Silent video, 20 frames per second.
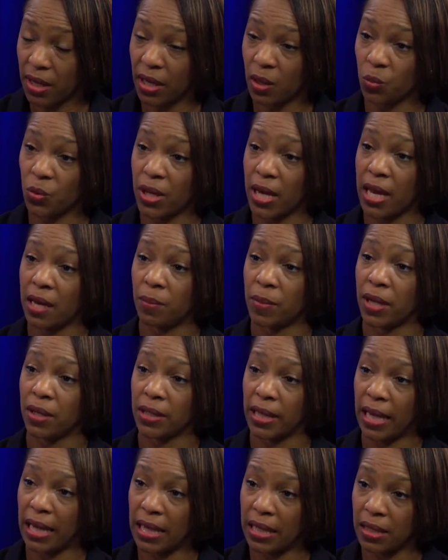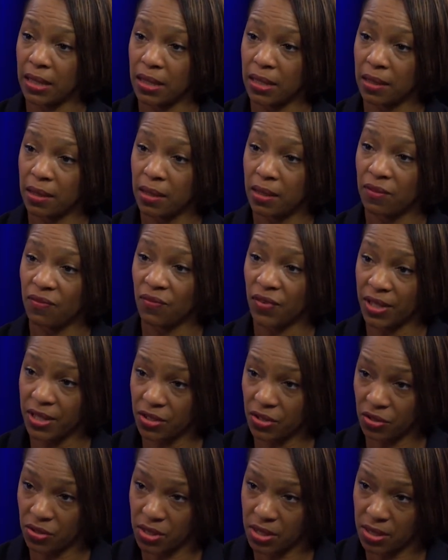And we had about 80
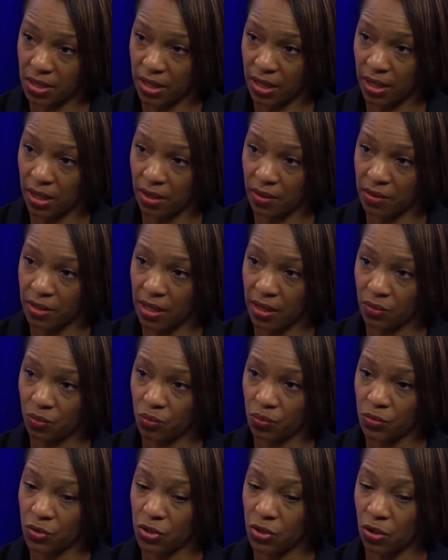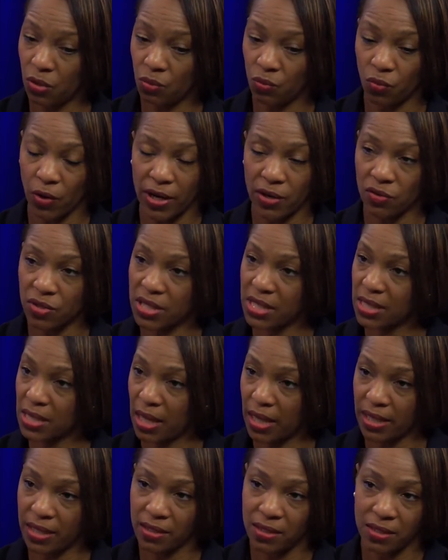vendors there that, you know, right on
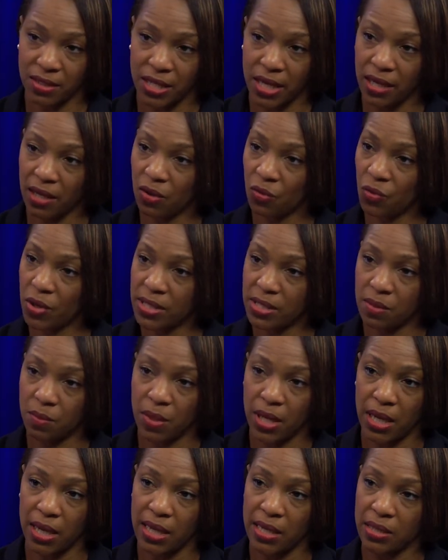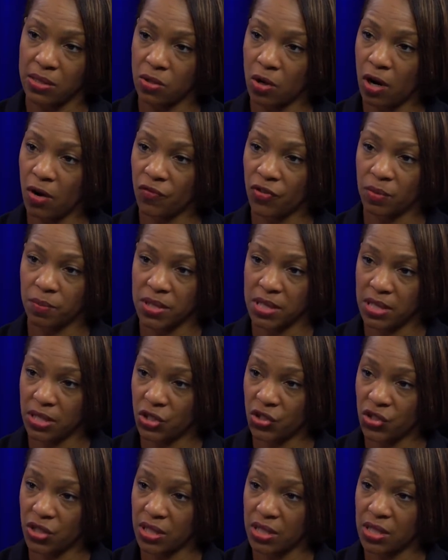site, taking resumes, offering
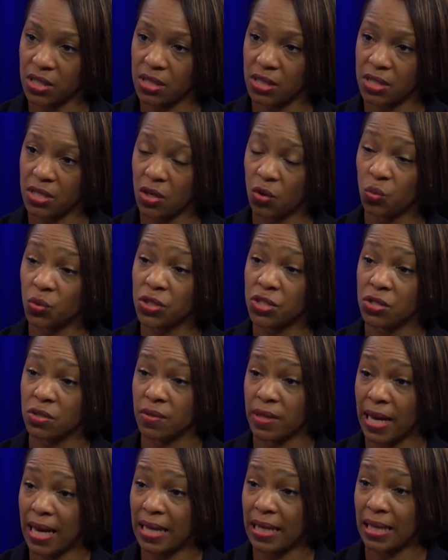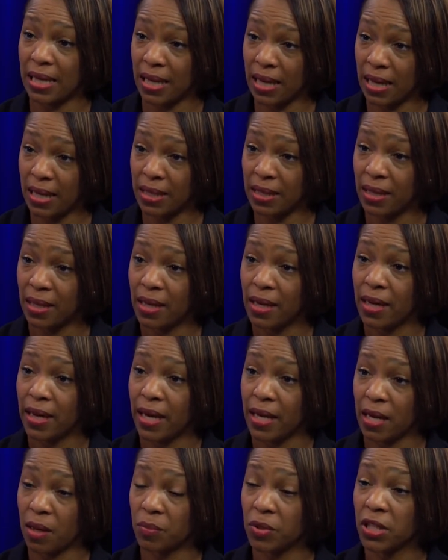positions. And so we'll do that again. Mm
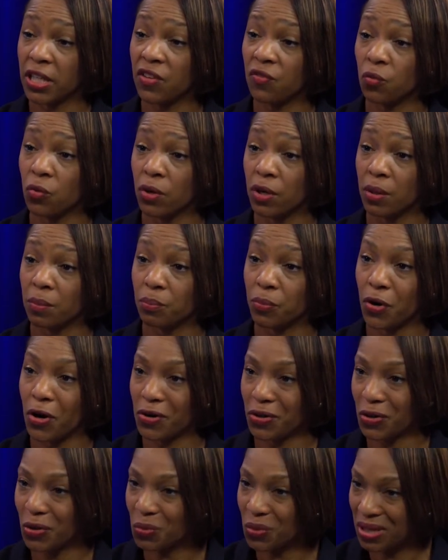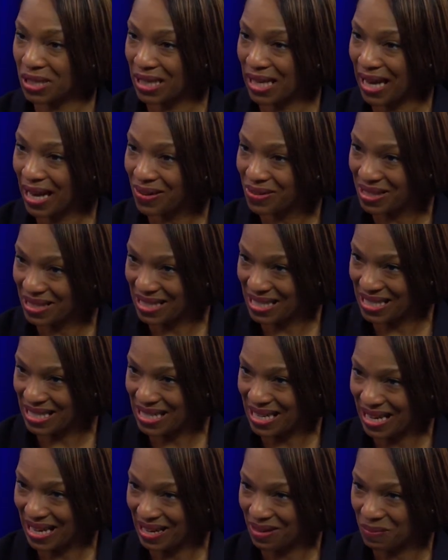-hmm. And I mm-hmm. believe we're partnering with the county this
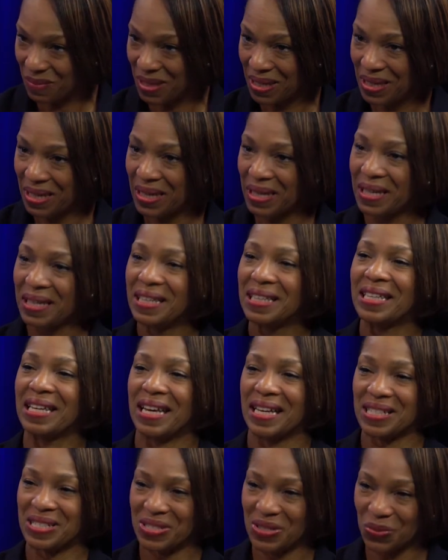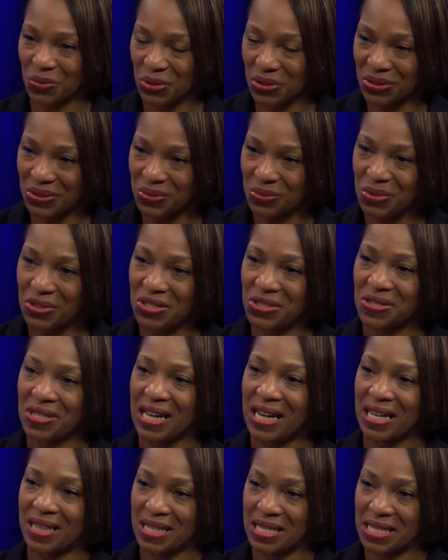time. Yes. Yes. So we'll, we'll do
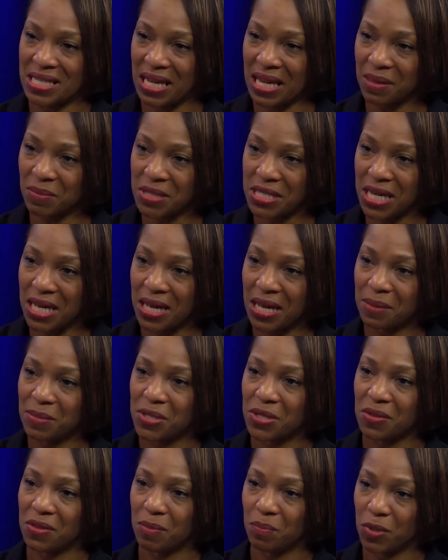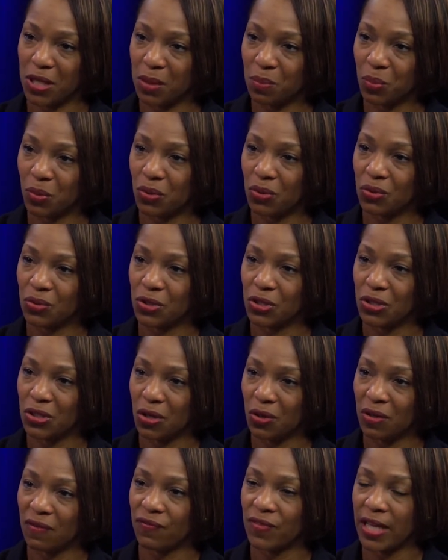that at the same time so that people, you
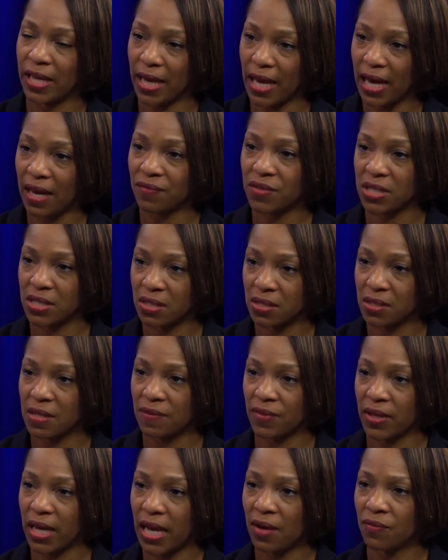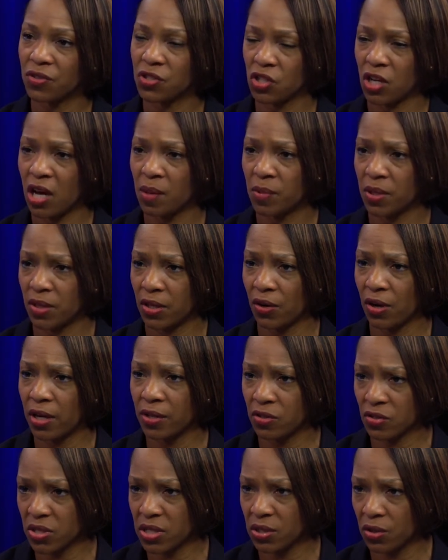know, if they have to, if they have a job that they're
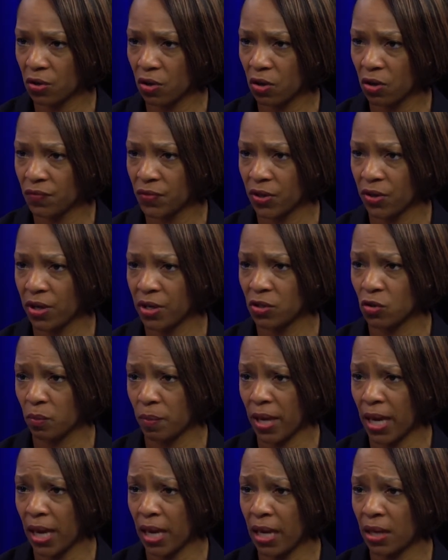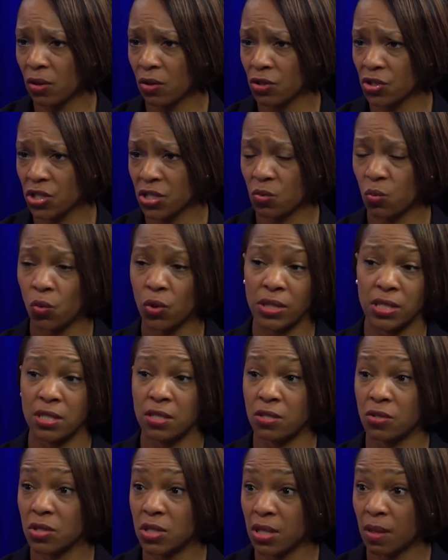underserved or underpaid or just want to
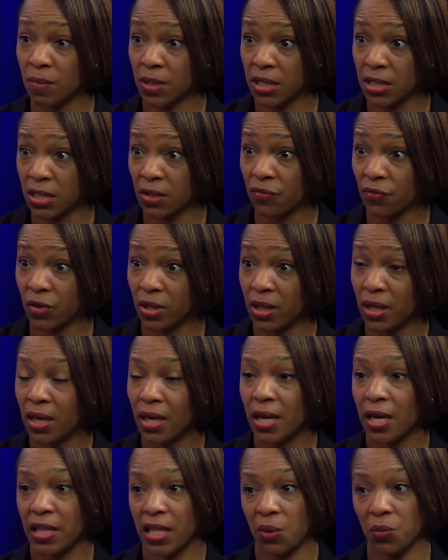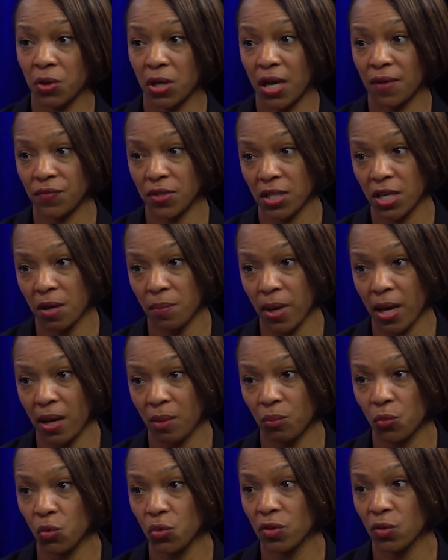do something different, they won't have to come
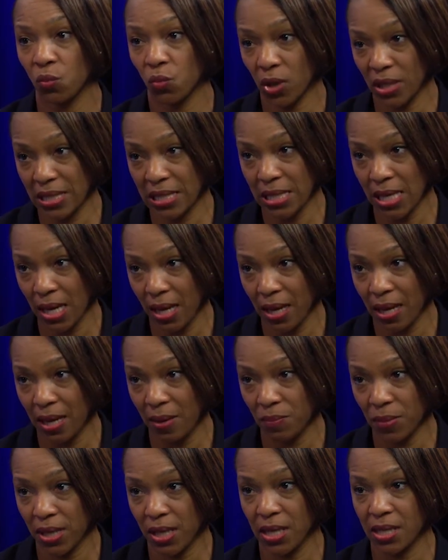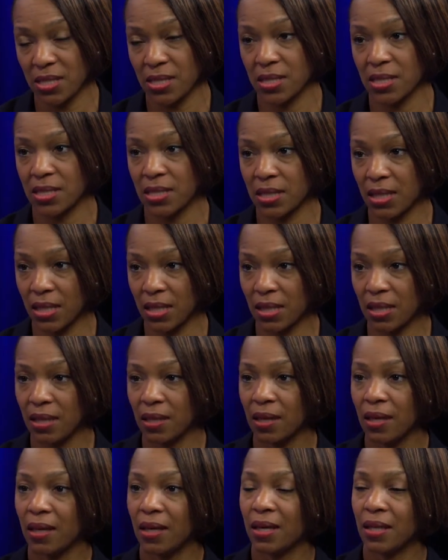out more than one time because the city
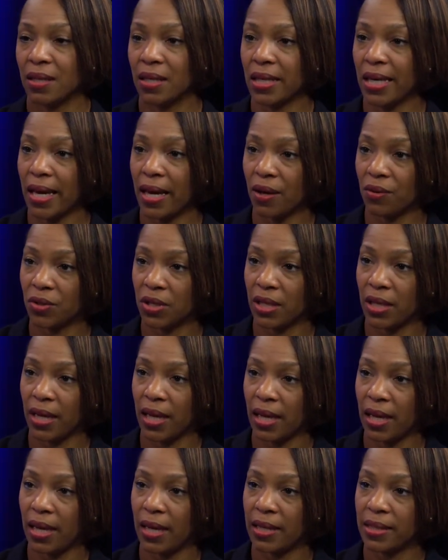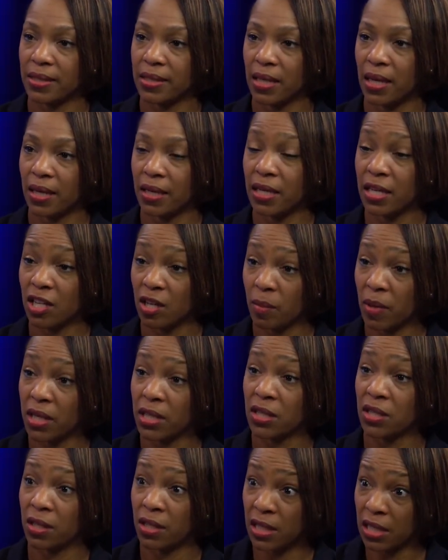the county and uh, economic,
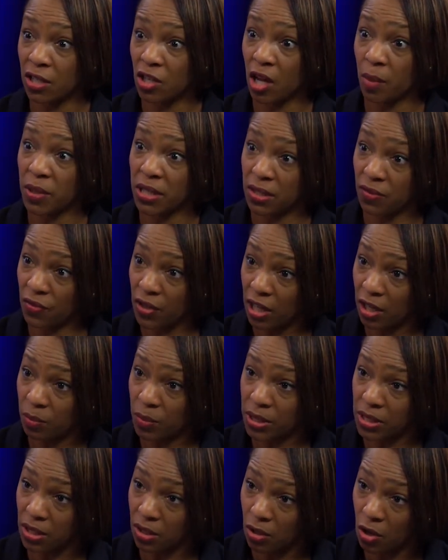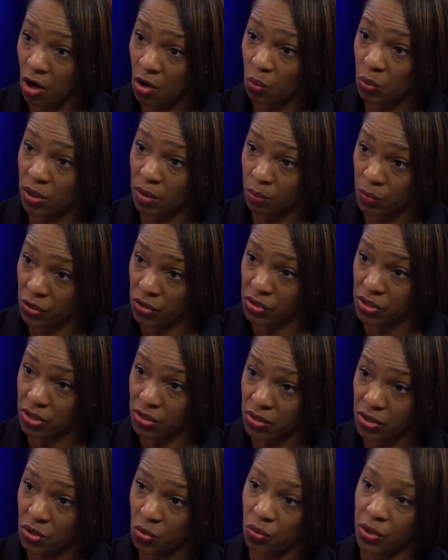economic development along with
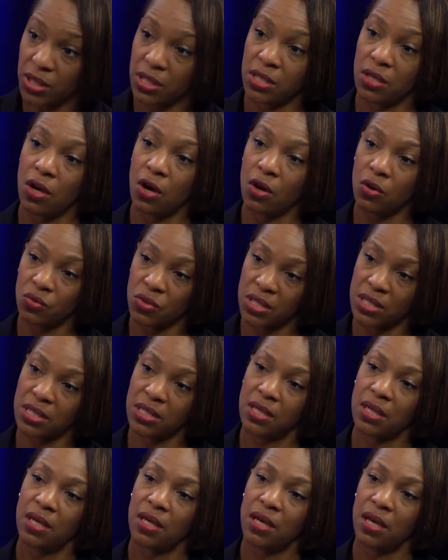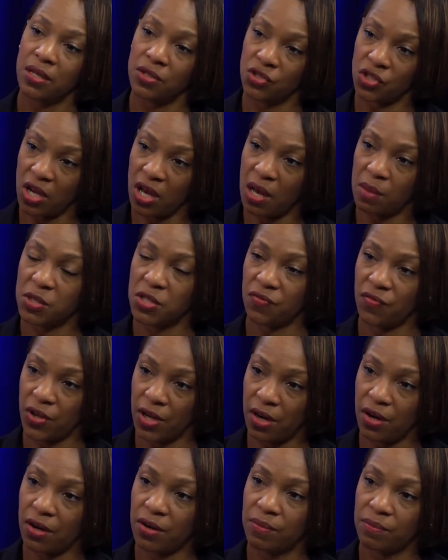Mercer is going to host a jobs
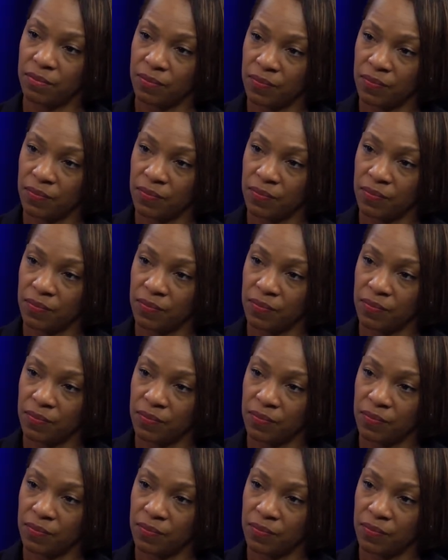fair.